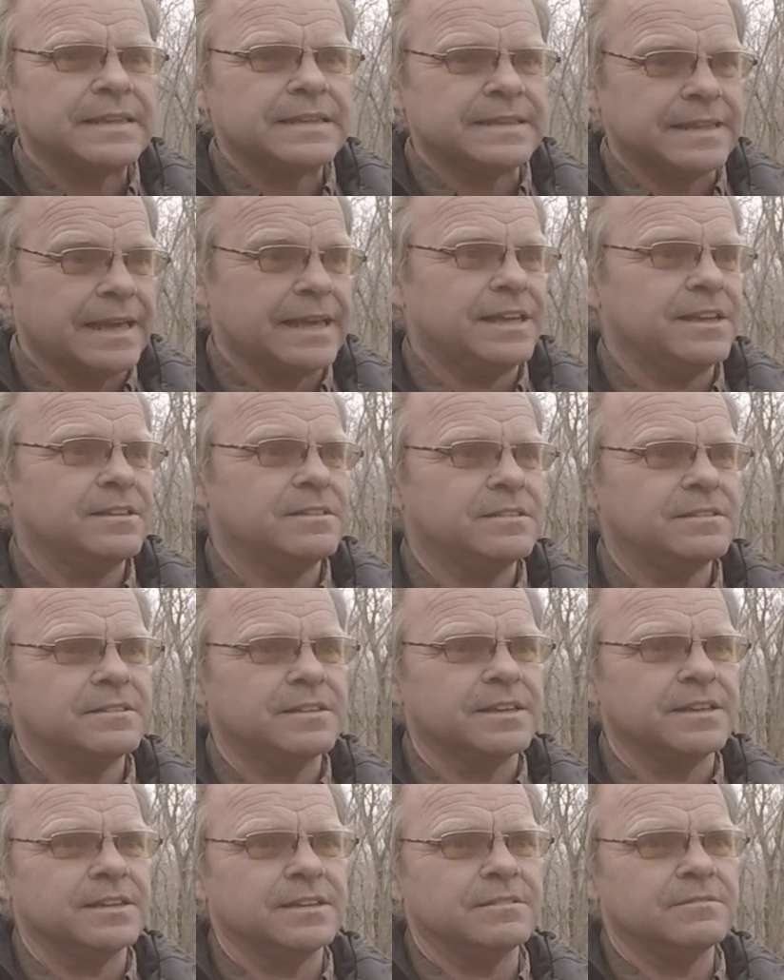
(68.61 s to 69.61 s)
they
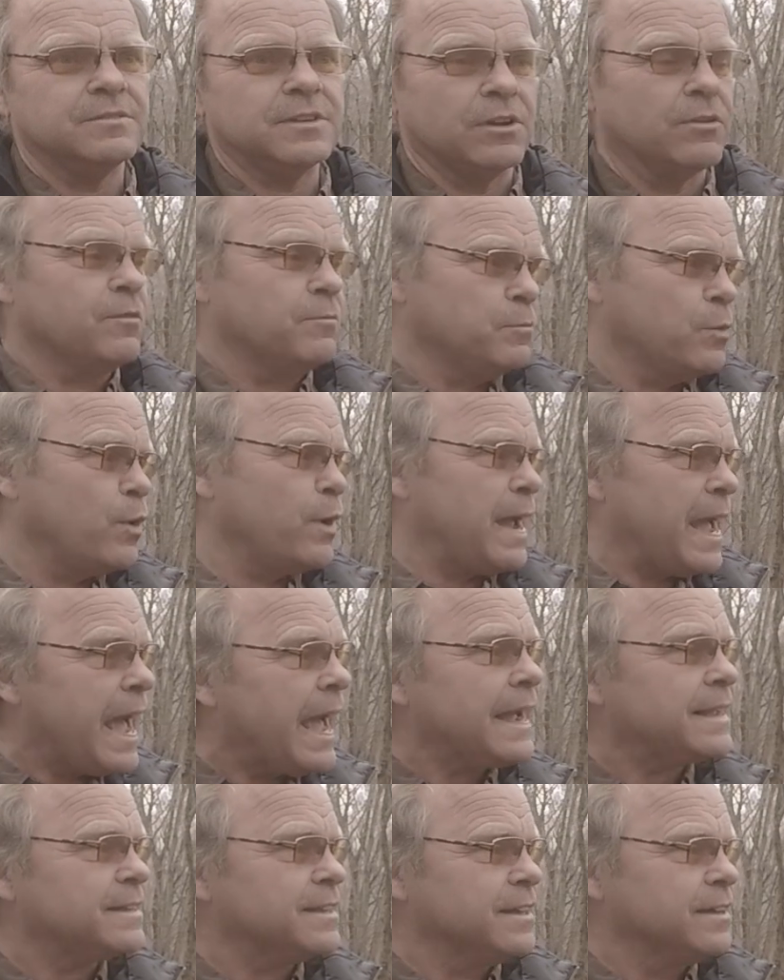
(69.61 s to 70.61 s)
they they're more
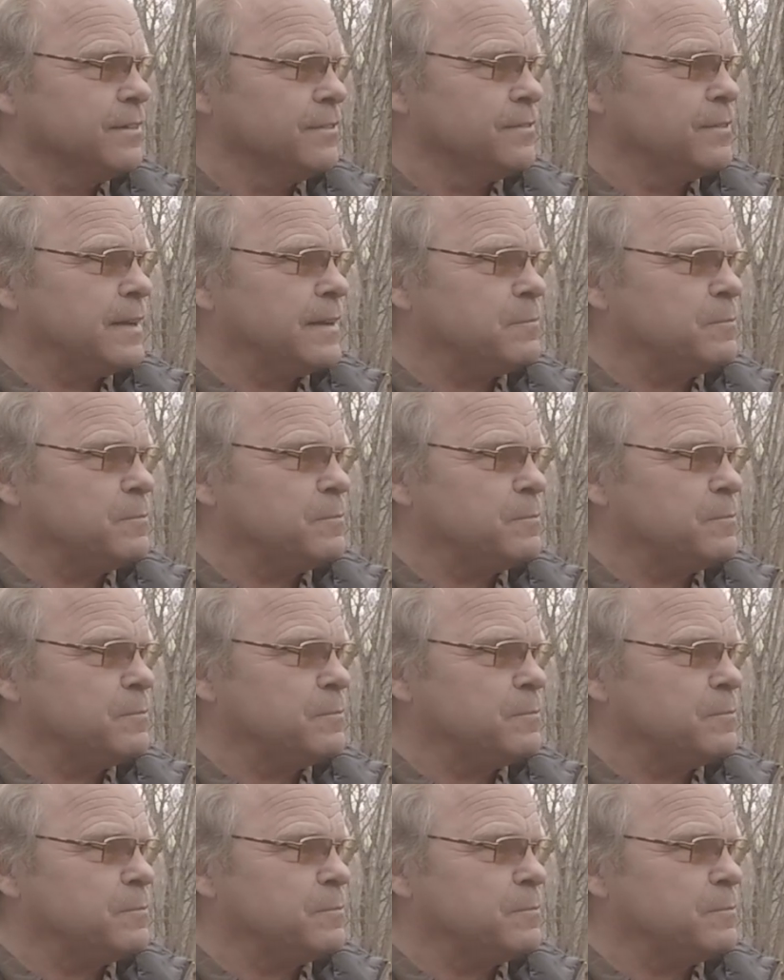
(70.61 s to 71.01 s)
active